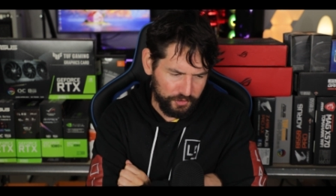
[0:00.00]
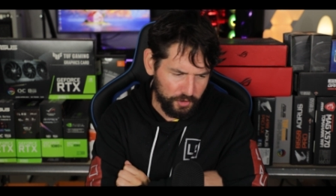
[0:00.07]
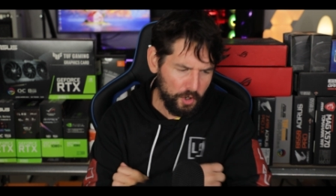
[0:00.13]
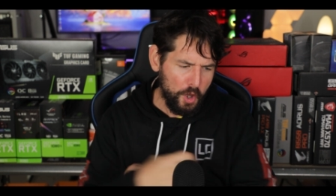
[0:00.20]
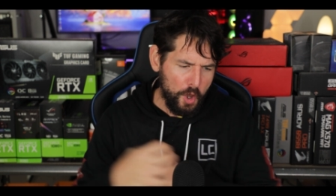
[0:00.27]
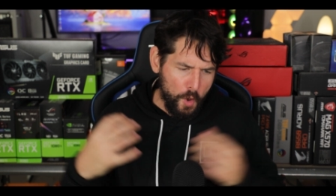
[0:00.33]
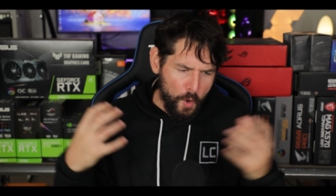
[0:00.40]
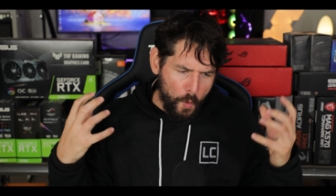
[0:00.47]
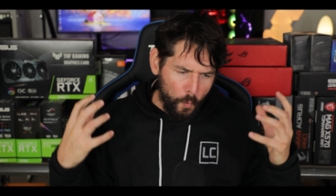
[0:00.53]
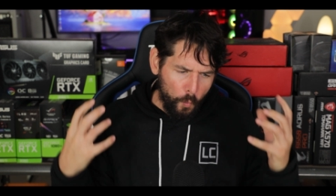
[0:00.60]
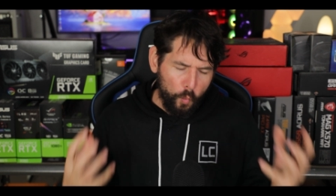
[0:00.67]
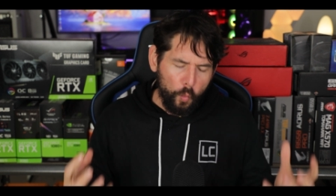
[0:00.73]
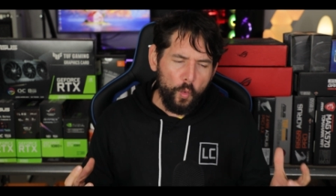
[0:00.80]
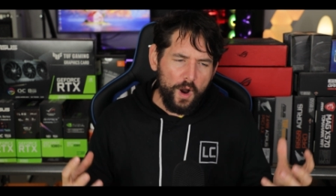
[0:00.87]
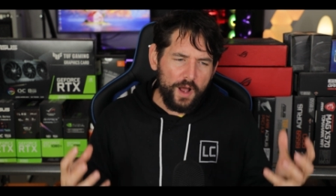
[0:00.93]
So
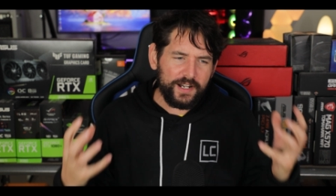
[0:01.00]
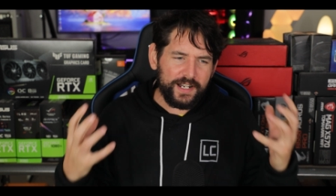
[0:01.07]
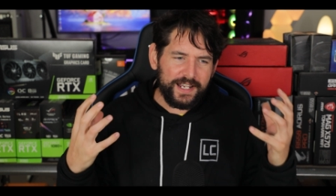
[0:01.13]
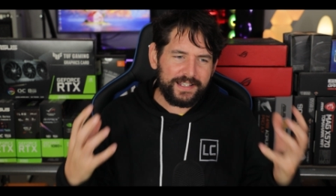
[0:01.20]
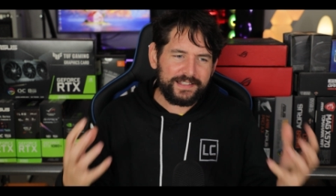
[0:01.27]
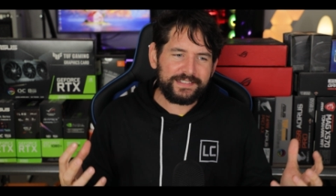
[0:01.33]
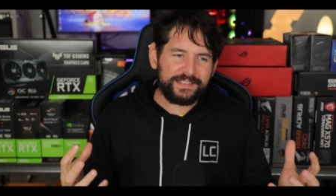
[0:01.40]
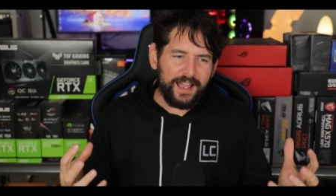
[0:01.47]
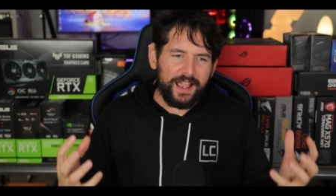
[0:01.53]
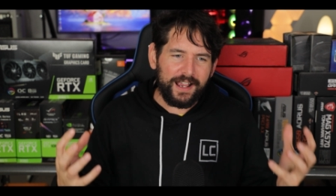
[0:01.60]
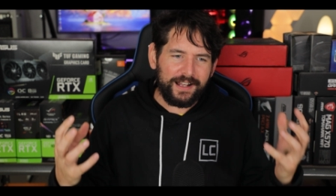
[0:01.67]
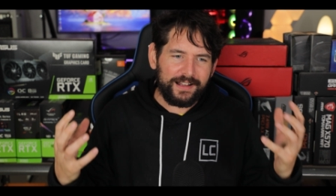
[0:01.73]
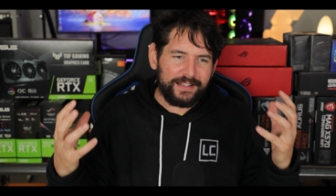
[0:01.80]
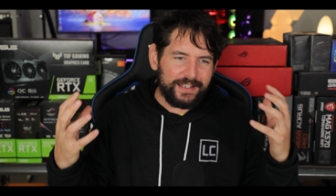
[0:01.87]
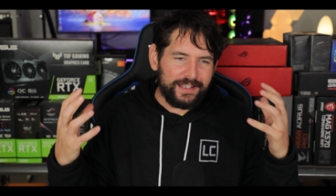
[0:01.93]
what
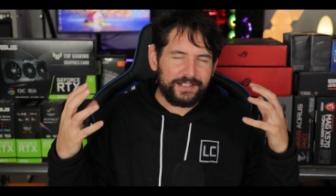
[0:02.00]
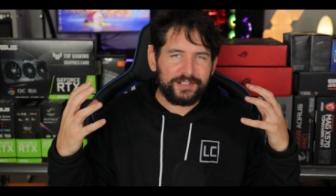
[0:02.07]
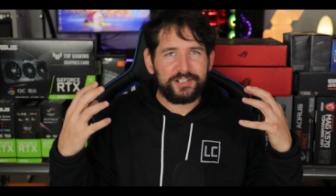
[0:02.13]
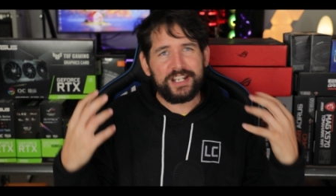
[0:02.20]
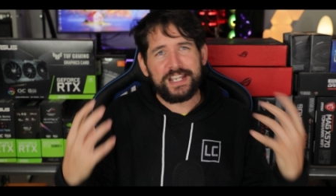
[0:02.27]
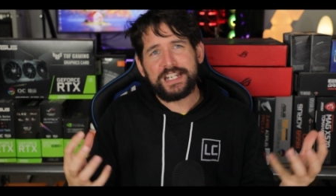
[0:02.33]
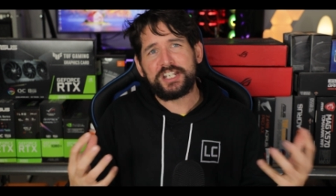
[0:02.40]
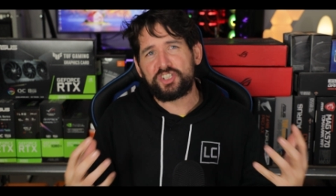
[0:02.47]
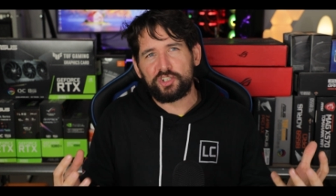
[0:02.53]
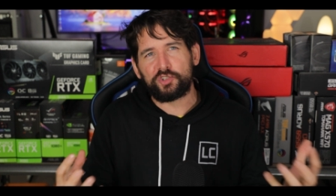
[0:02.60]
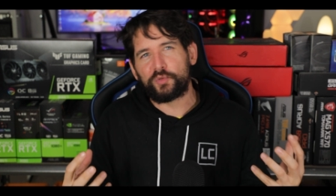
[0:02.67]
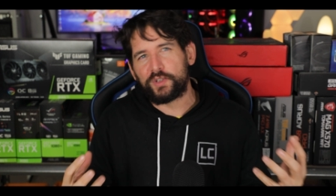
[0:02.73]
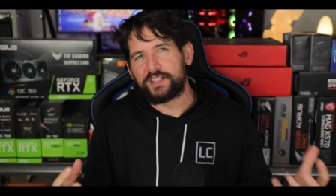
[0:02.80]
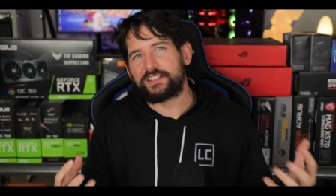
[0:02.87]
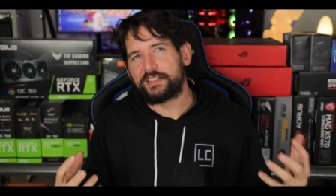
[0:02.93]
exactly can an
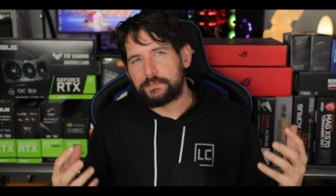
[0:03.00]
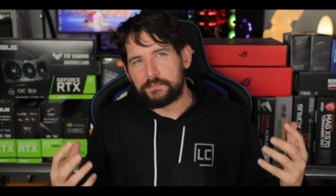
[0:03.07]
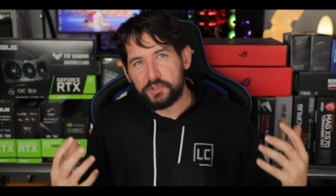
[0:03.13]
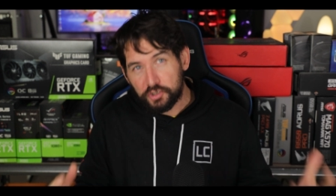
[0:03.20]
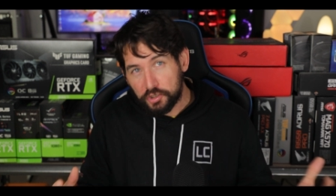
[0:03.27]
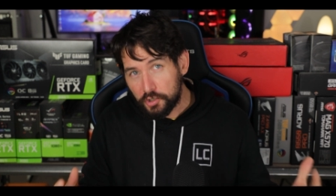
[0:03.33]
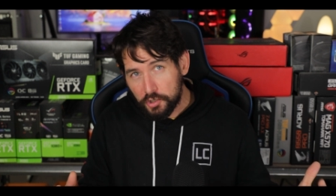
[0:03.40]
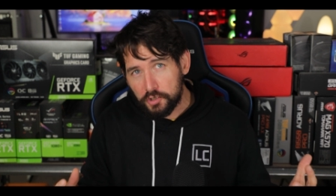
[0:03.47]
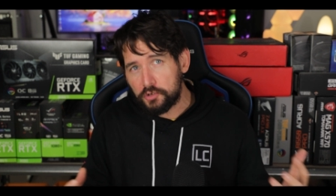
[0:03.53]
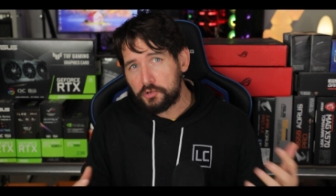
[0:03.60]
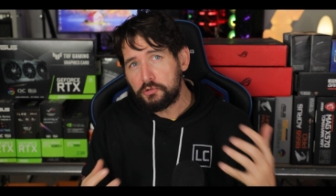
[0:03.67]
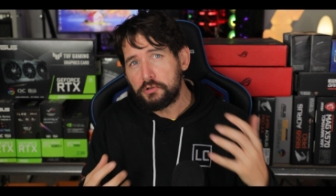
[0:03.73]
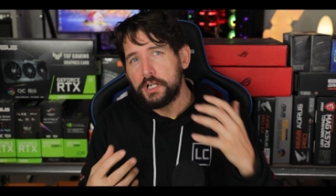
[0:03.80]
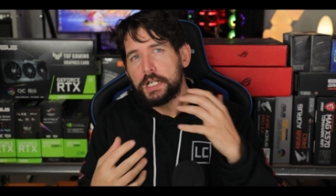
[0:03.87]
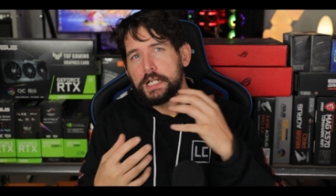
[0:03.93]
engineering team
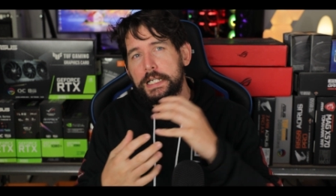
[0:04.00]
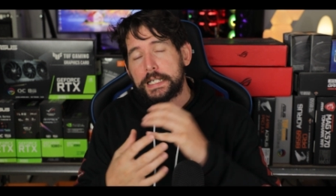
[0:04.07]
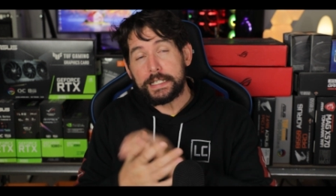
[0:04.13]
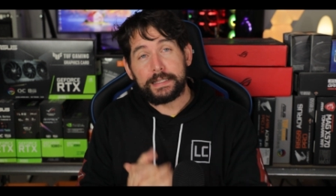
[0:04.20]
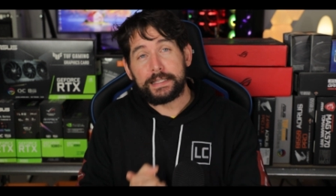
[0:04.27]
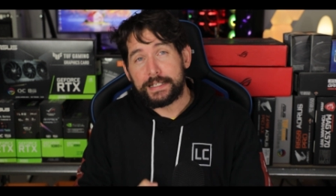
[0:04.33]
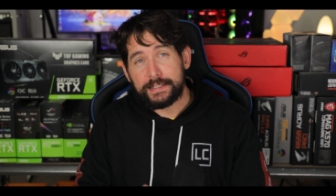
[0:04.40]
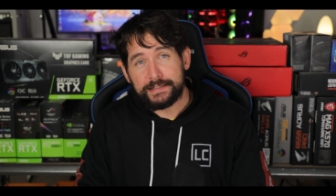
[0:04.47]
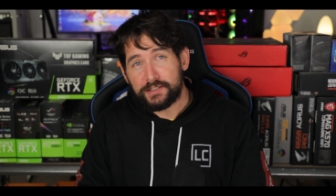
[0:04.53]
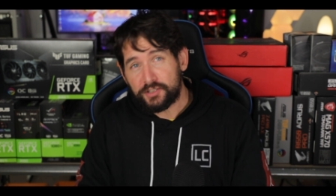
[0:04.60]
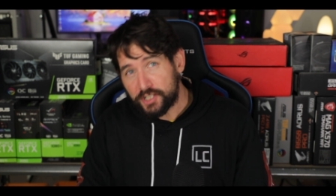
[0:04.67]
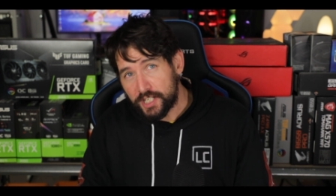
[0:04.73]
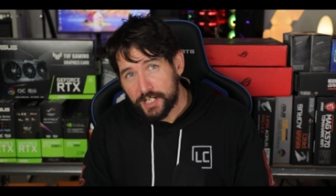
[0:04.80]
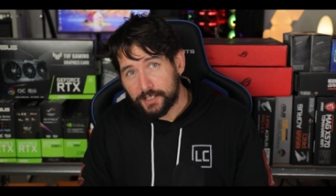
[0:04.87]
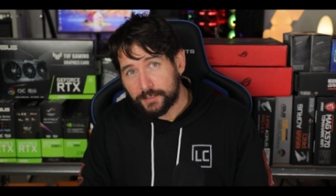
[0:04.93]
do in less than
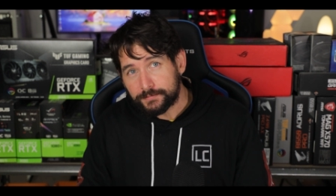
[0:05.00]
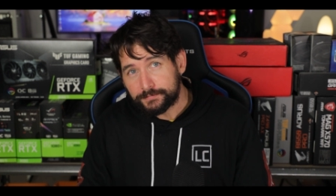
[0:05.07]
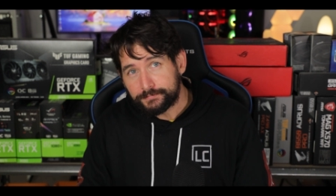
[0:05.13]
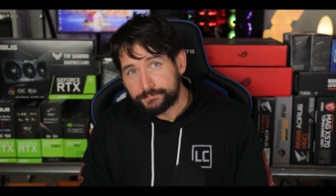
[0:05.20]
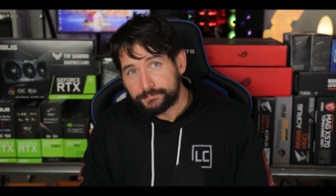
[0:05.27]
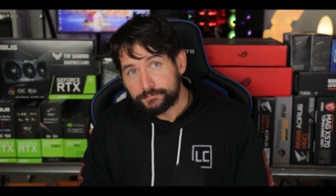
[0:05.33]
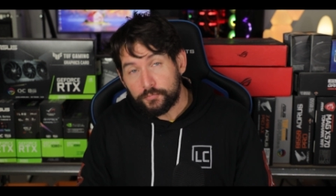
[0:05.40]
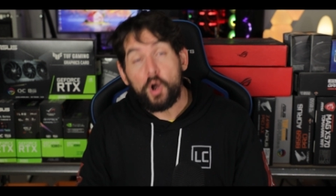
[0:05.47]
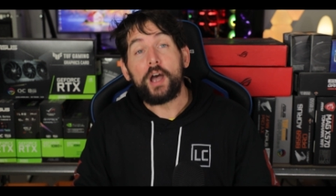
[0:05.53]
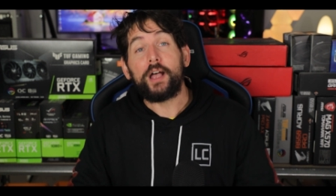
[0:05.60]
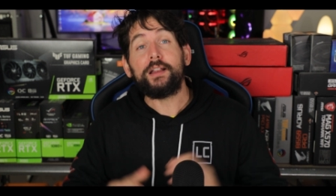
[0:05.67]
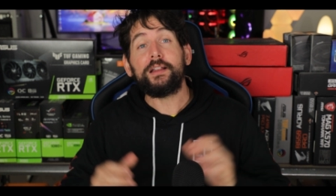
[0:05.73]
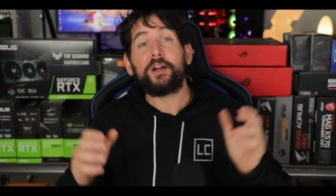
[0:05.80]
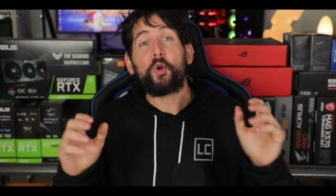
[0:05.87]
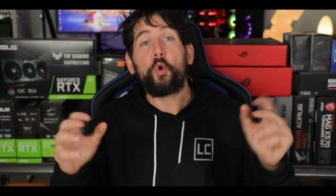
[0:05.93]
a year?
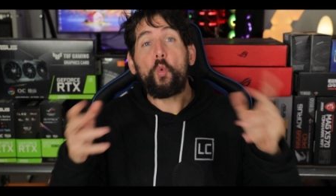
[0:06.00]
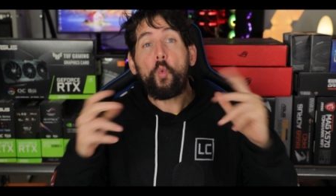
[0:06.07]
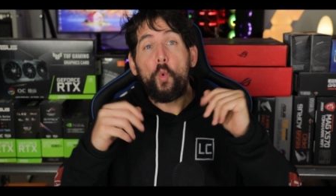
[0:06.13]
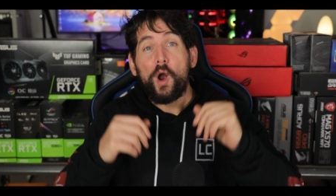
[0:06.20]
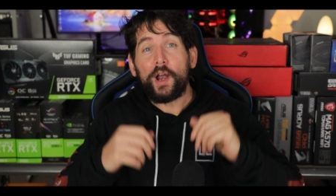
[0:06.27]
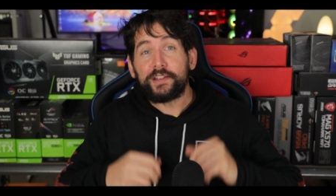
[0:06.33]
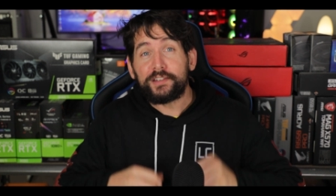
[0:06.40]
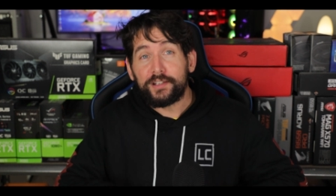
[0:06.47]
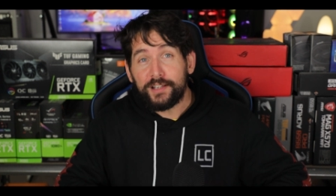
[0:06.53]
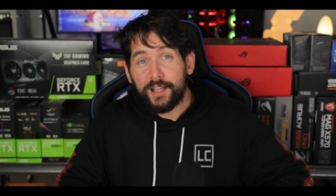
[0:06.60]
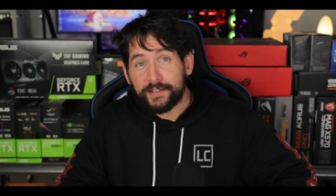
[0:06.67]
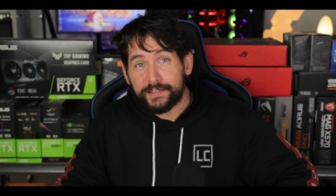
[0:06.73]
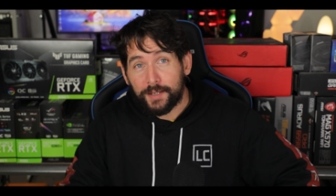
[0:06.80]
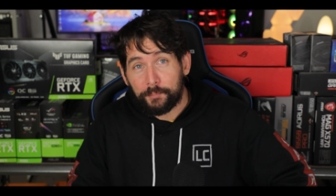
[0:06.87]
Well, quite a lot